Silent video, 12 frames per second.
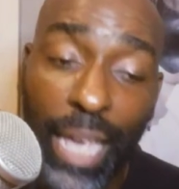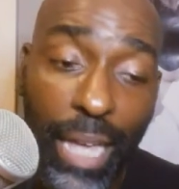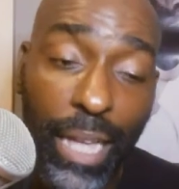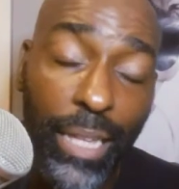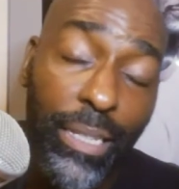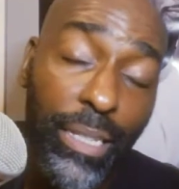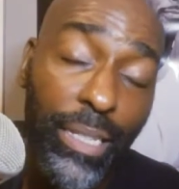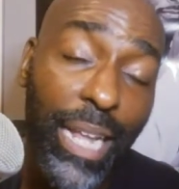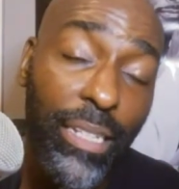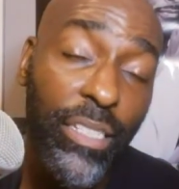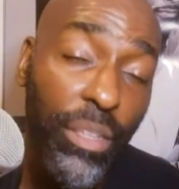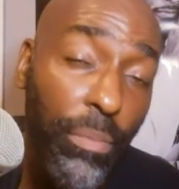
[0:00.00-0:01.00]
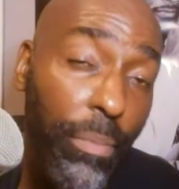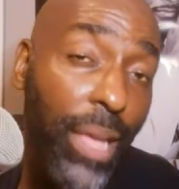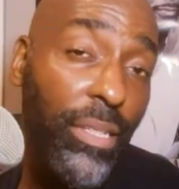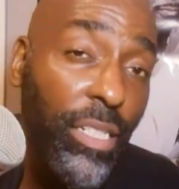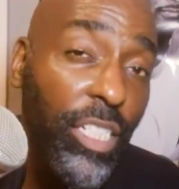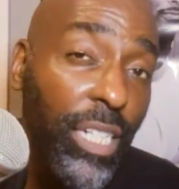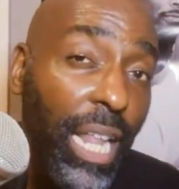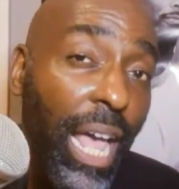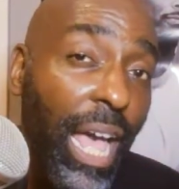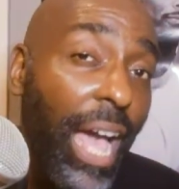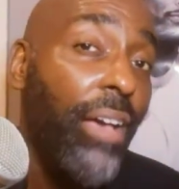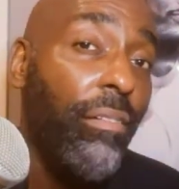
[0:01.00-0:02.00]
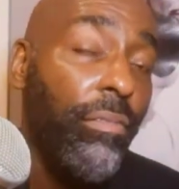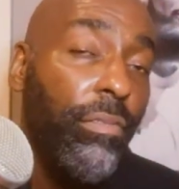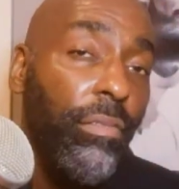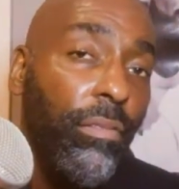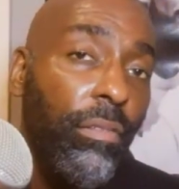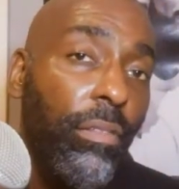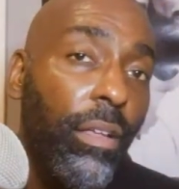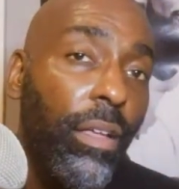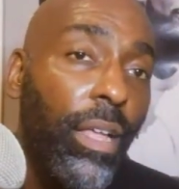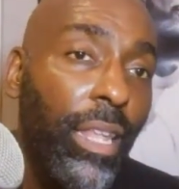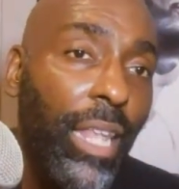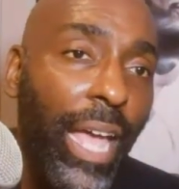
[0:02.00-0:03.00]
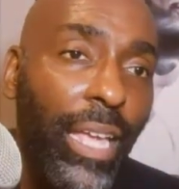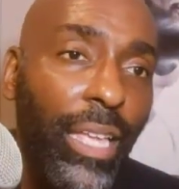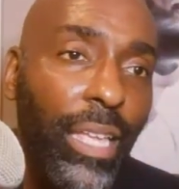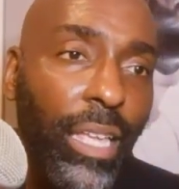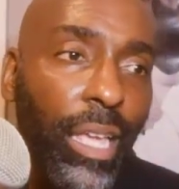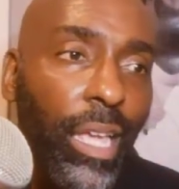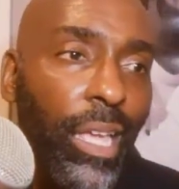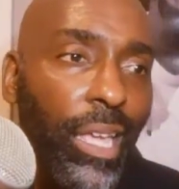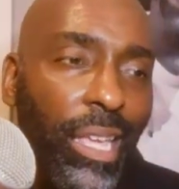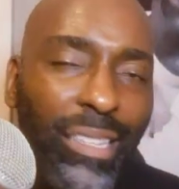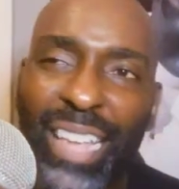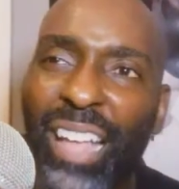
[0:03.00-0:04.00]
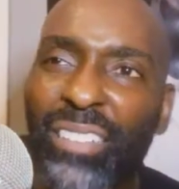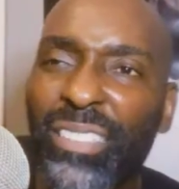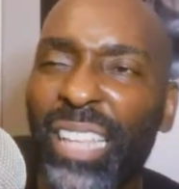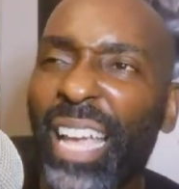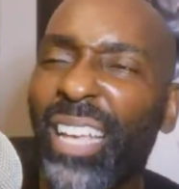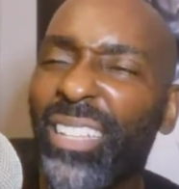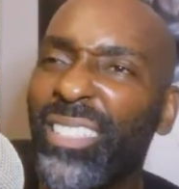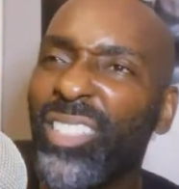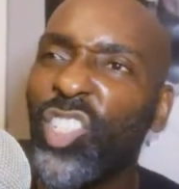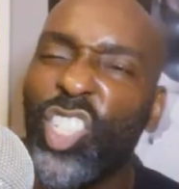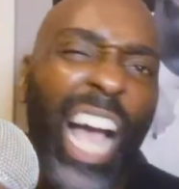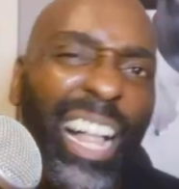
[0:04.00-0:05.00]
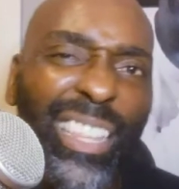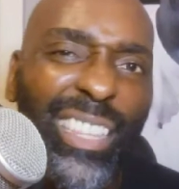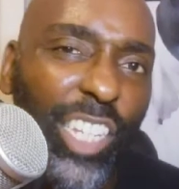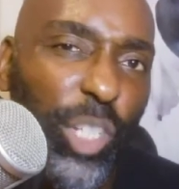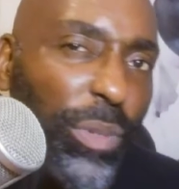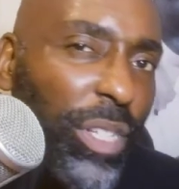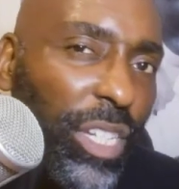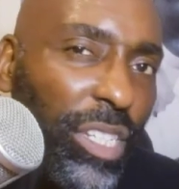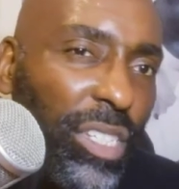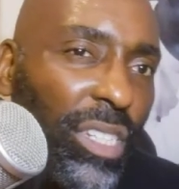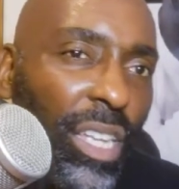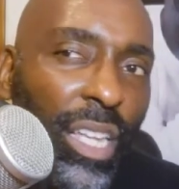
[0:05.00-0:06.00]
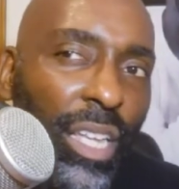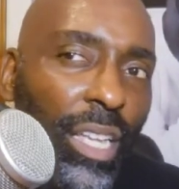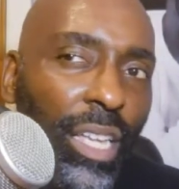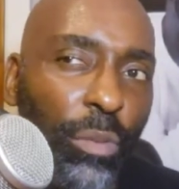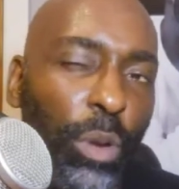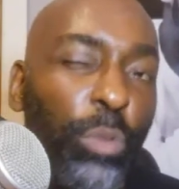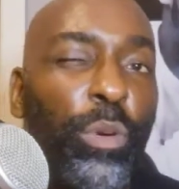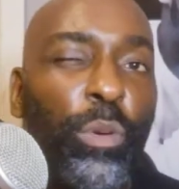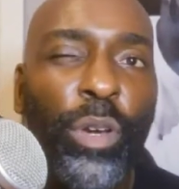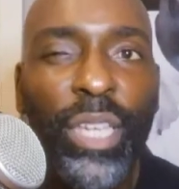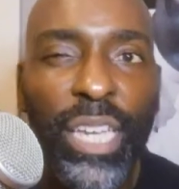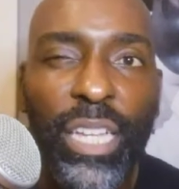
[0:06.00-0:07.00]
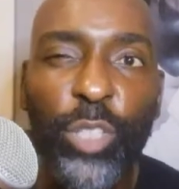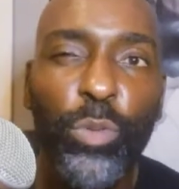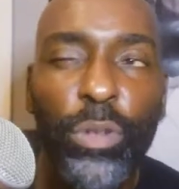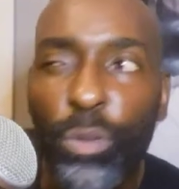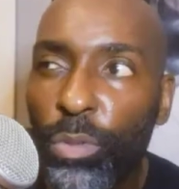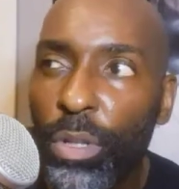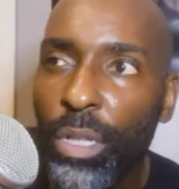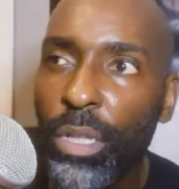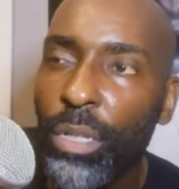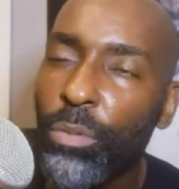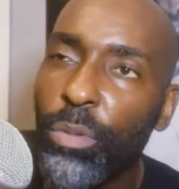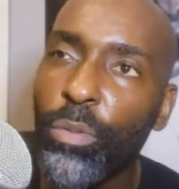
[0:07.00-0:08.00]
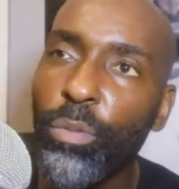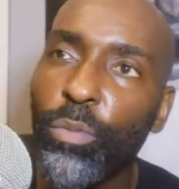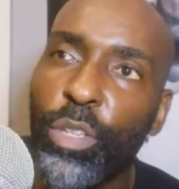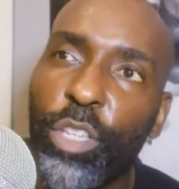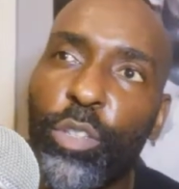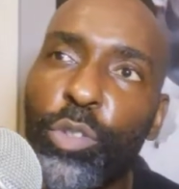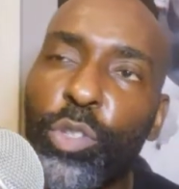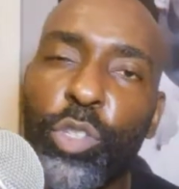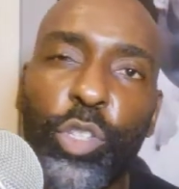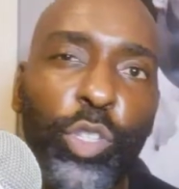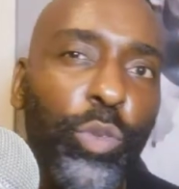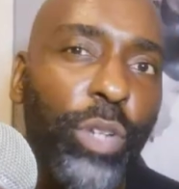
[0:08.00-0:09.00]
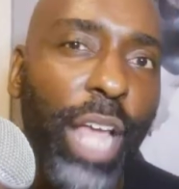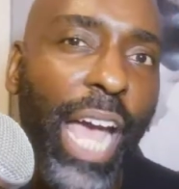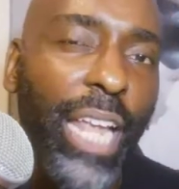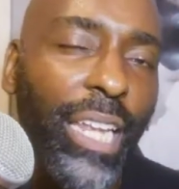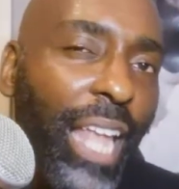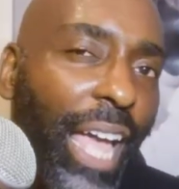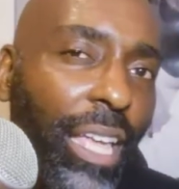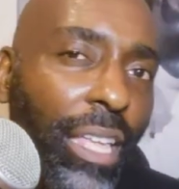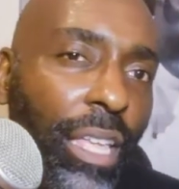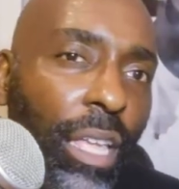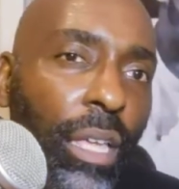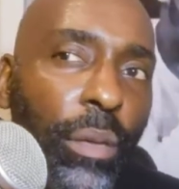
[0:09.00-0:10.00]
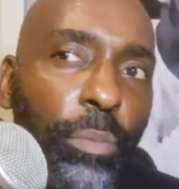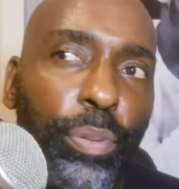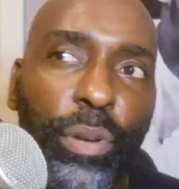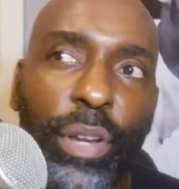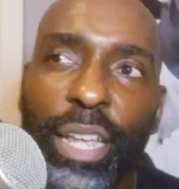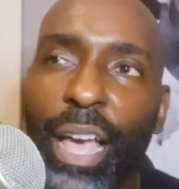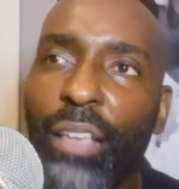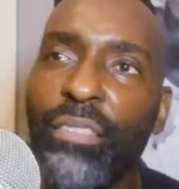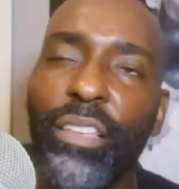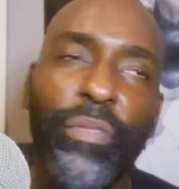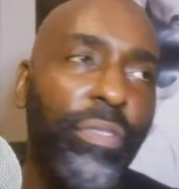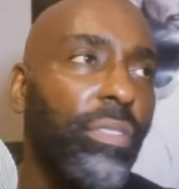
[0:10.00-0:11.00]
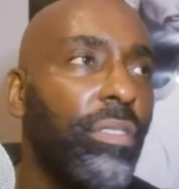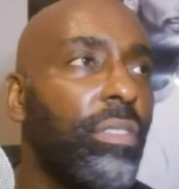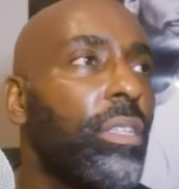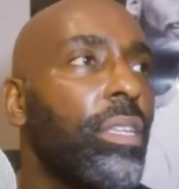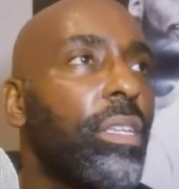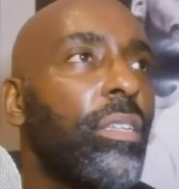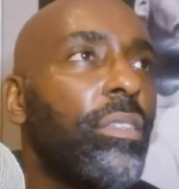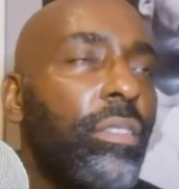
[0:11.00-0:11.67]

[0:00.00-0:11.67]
yeah, that's the message that I have. Like, it sounds like childish because when we were kids, we used to do that, like putting ourselves in